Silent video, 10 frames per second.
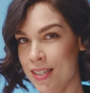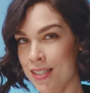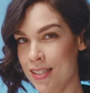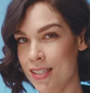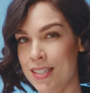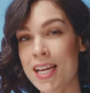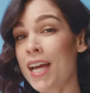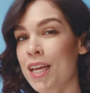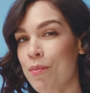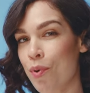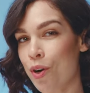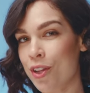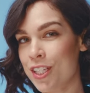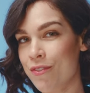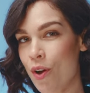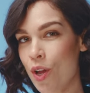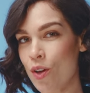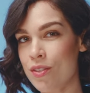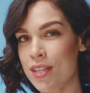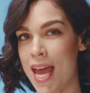stunning borderless
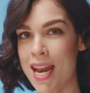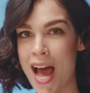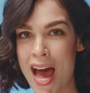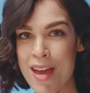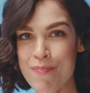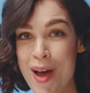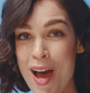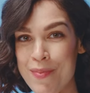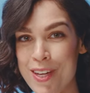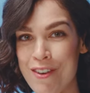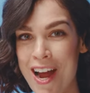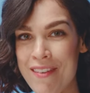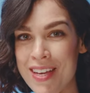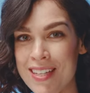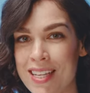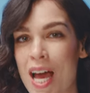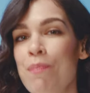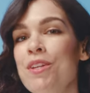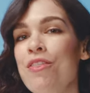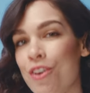photos and eye-popping graphics up
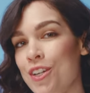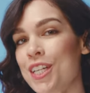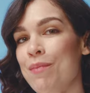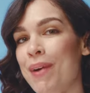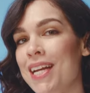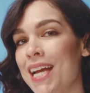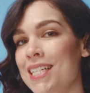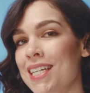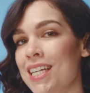to 13 by 19